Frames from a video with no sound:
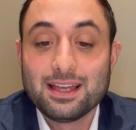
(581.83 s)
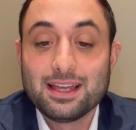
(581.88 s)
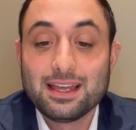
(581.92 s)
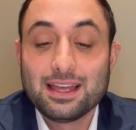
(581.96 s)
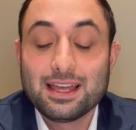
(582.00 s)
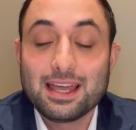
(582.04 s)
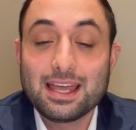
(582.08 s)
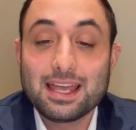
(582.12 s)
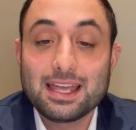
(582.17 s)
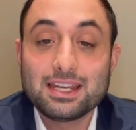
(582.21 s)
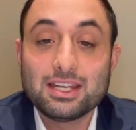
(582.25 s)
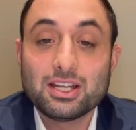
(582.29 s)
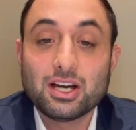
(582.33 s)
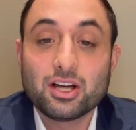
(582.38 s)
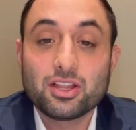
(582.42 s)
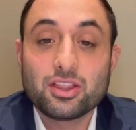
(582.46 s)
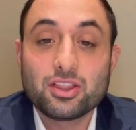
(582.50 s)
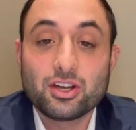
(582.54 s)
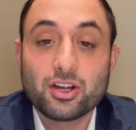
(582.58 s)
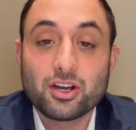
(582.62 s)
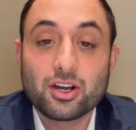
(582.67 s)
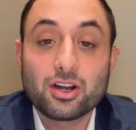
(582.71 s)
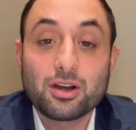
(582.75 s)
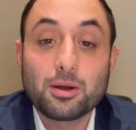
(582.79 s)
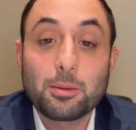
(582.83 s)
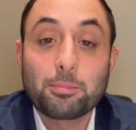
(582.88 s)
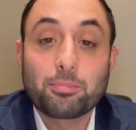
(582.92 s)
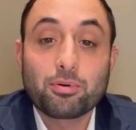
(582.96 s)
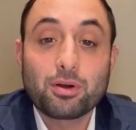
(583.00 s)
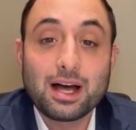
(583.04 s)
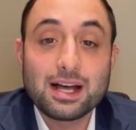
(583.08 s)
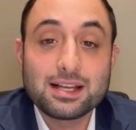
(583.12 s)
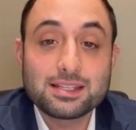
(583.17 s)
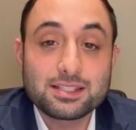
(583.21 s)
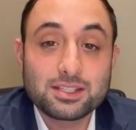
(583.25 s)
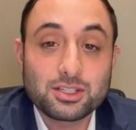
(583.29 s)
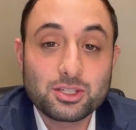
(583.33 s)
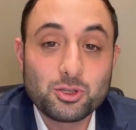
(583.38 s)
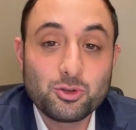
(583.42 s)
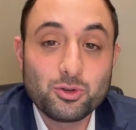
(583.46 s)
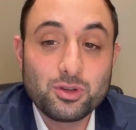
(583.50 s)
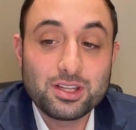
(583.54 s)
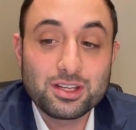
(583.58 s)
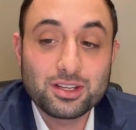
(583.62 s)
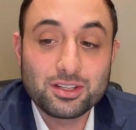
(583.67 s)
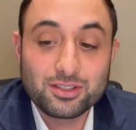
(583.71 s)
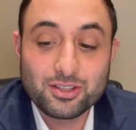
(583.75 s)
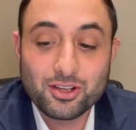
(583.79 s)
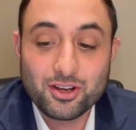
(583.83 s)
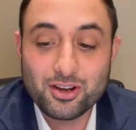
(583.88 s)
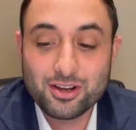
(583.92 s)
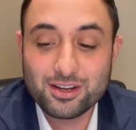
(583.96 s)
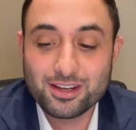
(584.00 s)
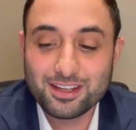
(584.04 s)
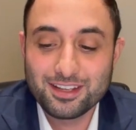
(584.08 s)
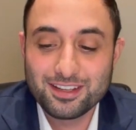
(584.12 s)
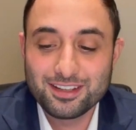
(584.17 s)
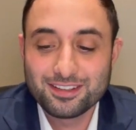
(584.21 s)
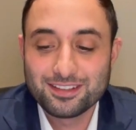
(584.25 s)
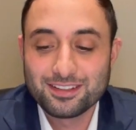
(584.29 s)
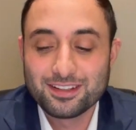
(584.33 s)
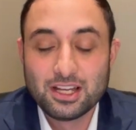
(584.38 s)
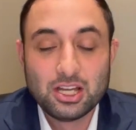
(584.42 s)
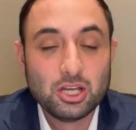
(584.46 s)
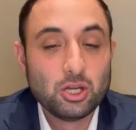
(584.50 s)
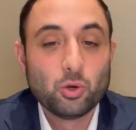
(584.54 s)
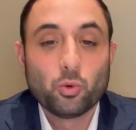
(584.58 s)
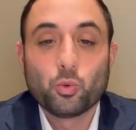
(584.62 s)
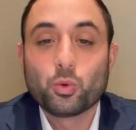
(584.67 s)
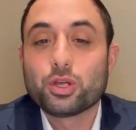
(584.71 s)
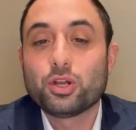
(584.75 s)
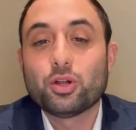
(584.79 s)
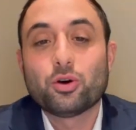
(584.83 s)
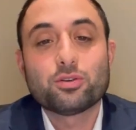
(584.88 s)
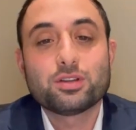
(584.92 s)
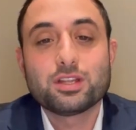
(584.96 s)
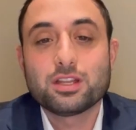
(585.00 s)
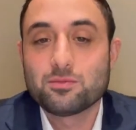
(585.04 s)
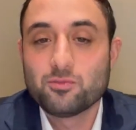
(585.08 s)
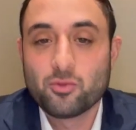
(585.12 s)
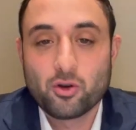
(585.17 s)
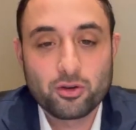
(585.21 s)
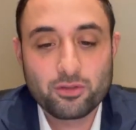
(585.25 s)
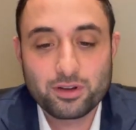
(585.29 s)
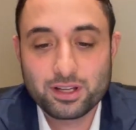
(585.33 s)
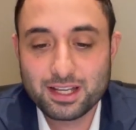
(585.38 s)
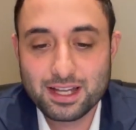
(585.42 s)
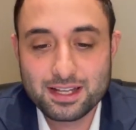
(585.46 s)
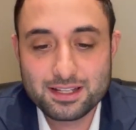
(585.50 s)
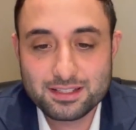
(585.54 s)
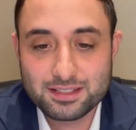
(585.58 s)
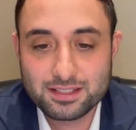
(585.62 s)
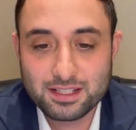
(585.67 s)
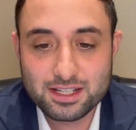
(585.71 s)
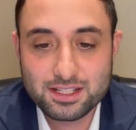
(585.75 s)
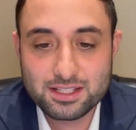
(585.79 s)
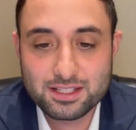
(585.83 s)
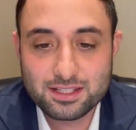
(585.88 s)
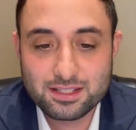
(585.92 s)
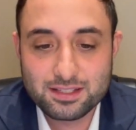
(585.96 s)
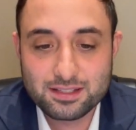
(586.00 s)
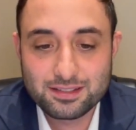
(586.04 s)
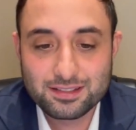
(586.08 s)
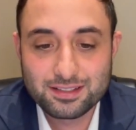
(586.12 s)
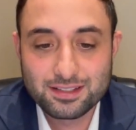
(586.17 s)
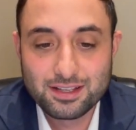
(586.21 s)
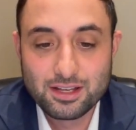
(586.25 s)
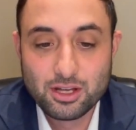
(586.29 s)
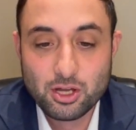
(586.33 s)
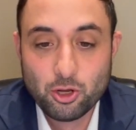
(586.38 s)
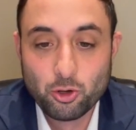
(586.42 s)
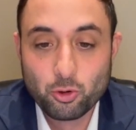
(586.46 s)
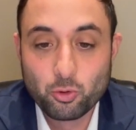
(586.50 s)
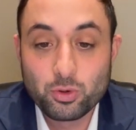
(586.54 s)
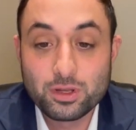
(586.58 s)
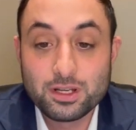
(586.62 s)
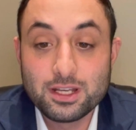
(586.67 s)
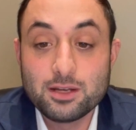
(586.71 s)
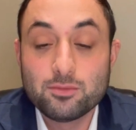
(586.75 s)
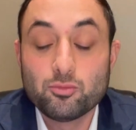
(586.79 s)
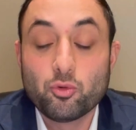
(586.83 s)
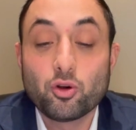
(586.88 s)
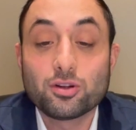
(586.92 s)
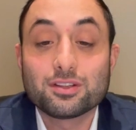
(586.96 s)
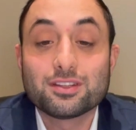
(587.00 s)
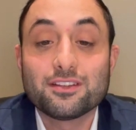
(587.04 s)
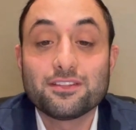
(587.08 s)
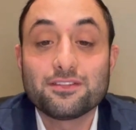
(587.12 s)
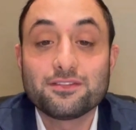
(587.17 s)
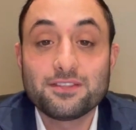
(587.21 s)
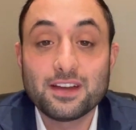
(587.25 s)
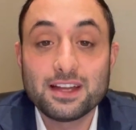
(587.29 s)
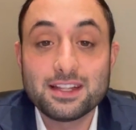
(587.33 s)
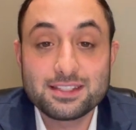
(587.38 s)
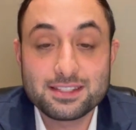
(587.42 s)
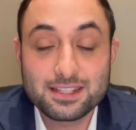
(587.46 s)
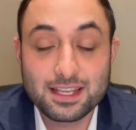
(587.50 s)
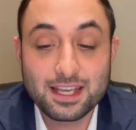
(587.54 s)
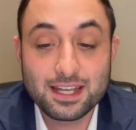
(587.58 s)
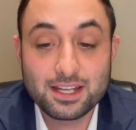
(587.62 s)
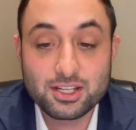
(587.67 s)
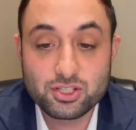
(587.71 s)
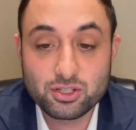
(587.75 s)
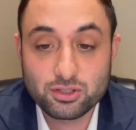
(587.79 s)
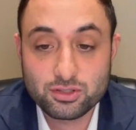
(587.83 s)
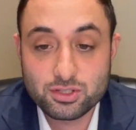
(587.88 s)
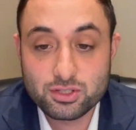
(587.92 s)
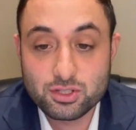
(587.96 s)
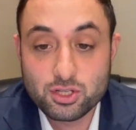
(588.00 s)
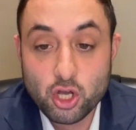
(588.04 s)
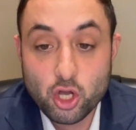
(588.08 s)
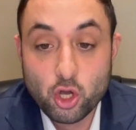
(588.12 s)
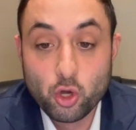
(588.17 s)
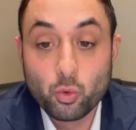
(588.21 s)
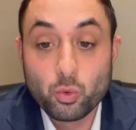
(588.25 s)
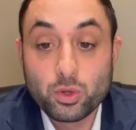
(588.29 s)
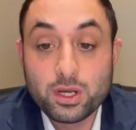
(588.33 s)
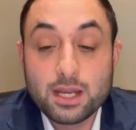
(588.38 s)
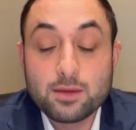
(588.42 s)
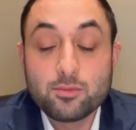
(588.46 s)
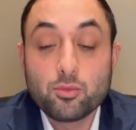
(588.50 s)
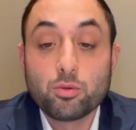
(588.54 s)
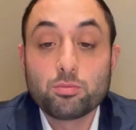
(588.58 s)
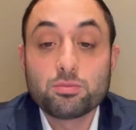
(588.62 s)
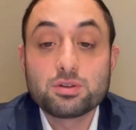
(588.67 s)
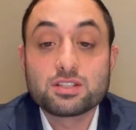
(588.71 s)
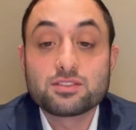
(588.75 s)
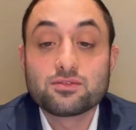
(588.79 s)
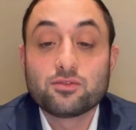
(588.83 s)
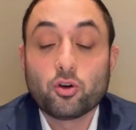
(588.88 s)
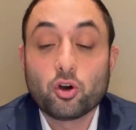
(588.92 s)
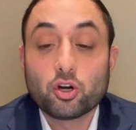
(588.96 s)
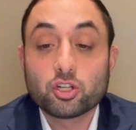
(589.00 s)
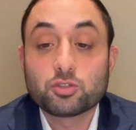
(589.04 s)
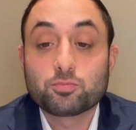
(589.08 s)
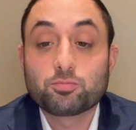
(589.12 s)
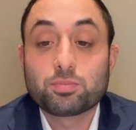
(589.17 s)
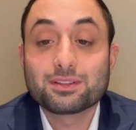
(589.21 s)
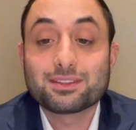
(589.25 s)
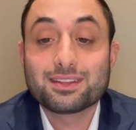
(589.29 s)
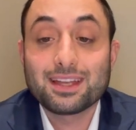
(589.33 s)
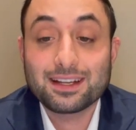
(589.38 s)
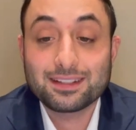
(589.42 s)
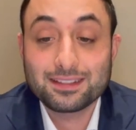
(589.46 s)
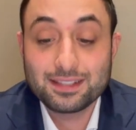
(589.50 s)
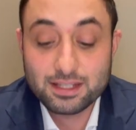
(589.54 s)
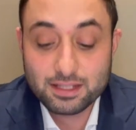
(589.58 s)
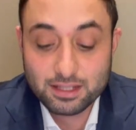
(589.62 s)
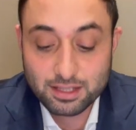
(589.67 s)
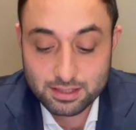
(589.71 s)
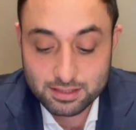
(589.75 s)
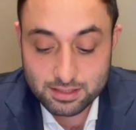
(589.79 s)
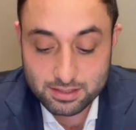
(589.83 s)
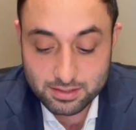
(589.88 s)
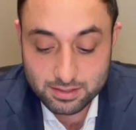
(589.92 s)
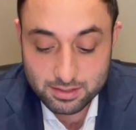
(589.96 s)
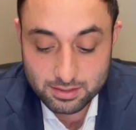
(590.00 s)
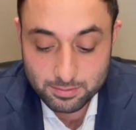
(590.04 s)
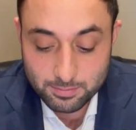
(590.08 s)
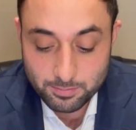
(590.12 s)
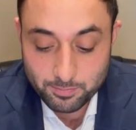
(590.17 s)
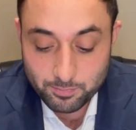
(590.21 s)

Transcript: another prosecuting attorney. We don't need more against us. We need more defense angels. We need more mitzvot protecting us.